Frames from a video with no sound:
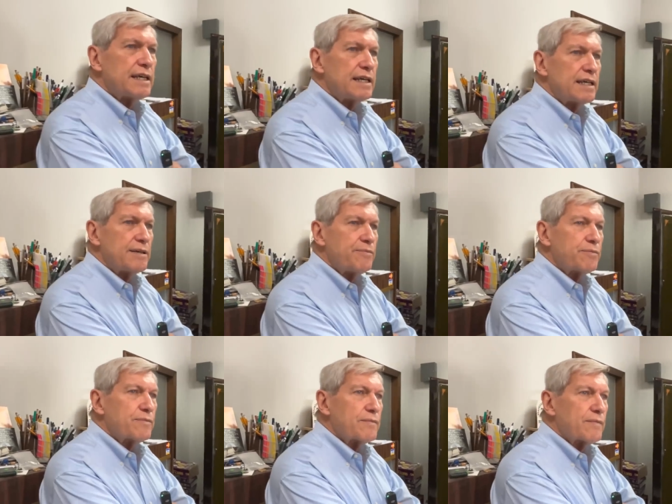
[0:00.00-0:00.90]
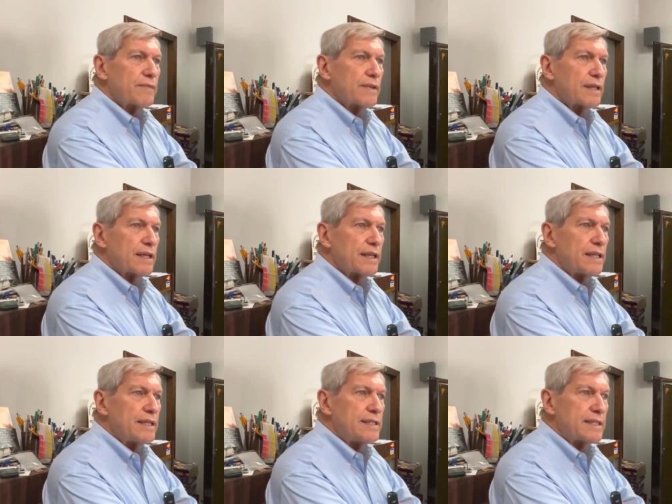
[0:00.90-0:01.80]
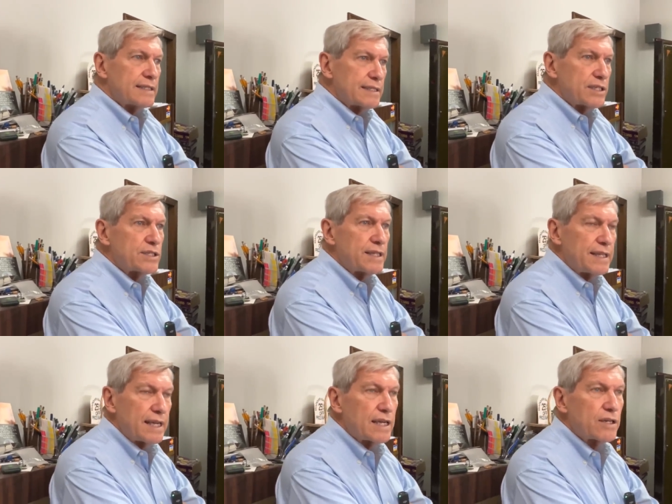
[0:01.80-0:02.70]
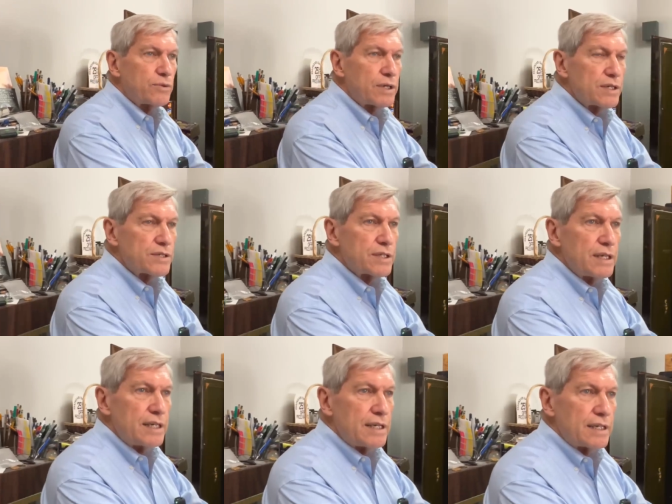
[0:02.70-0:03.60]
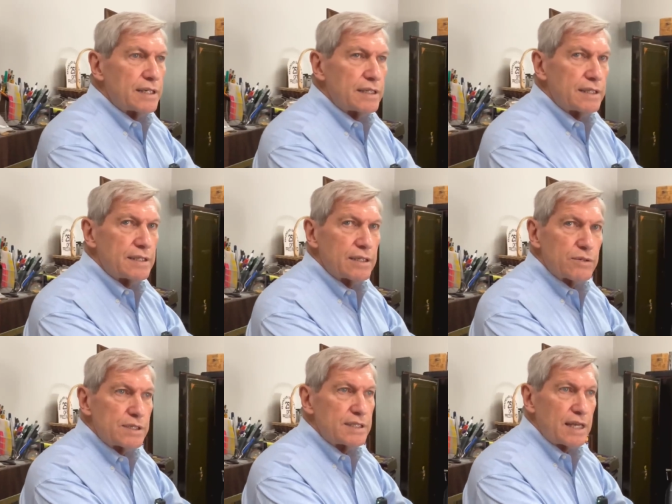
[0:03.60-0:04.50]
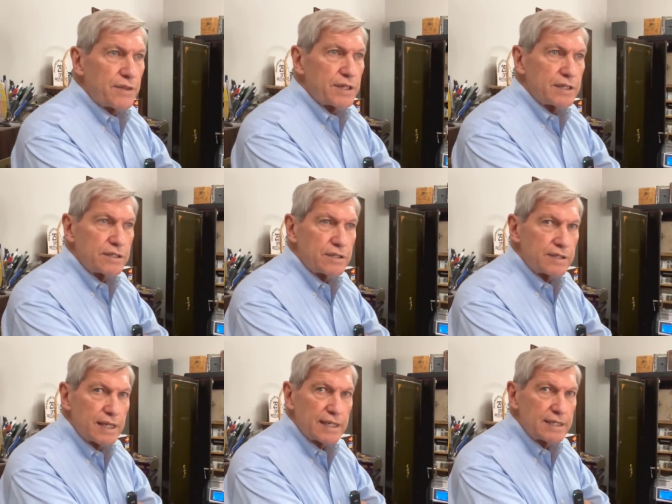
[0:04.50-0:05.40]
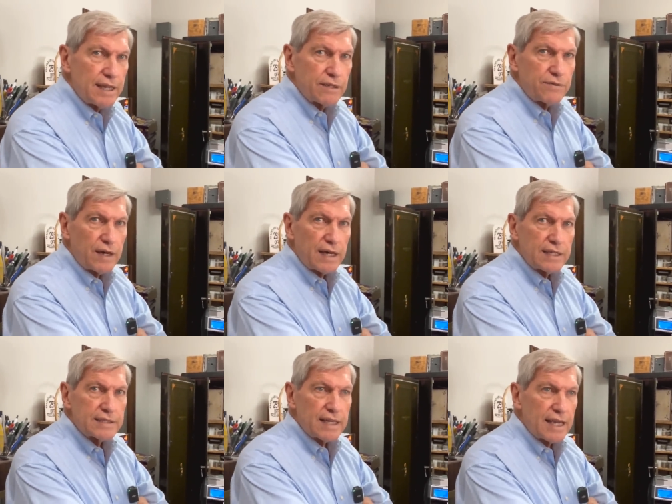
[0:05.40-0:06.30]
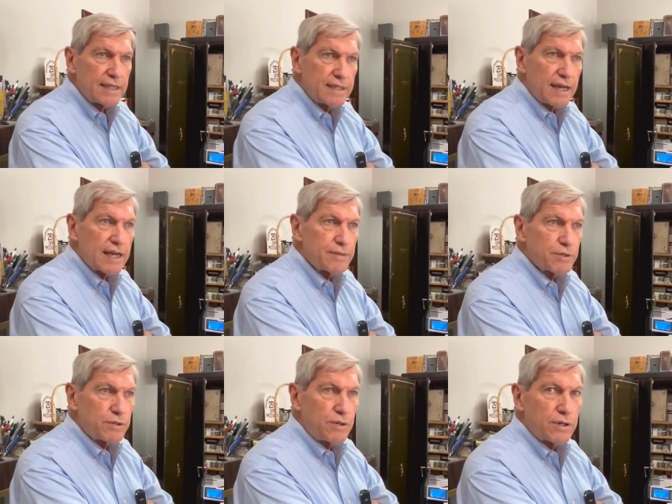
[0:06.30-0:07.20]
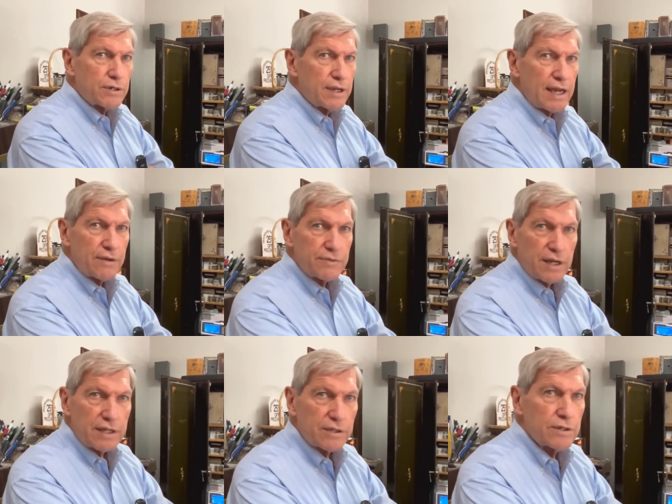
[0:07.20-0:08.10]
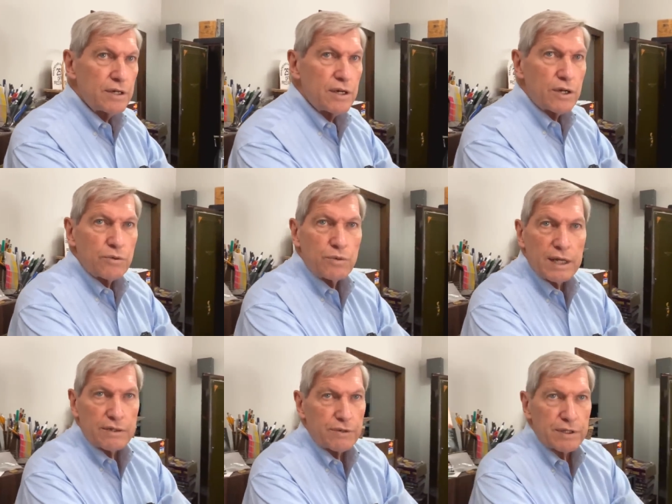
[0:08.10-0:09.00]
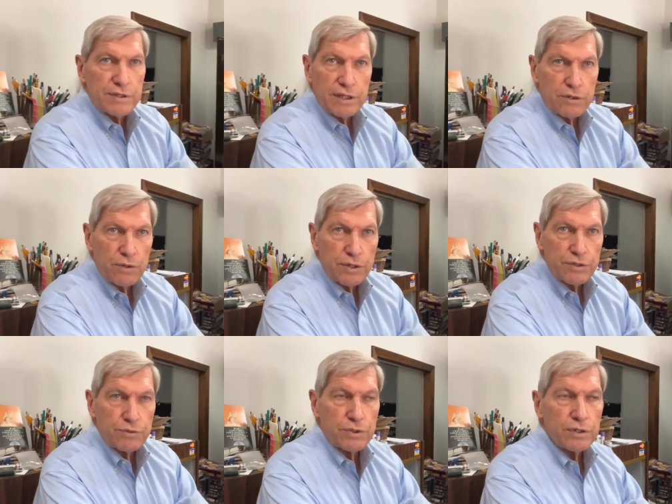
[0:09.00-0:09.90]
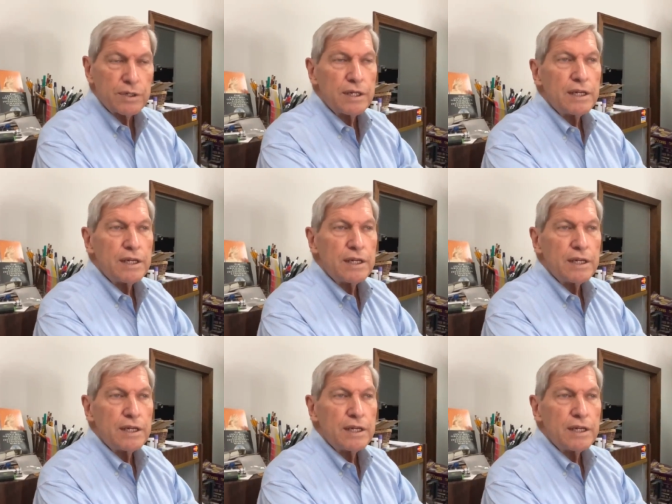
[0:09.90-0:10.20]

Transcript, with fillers: um, the decision there was, there is nothing that identifies a dime, a quarter, a half dollar, or whatever the coins were,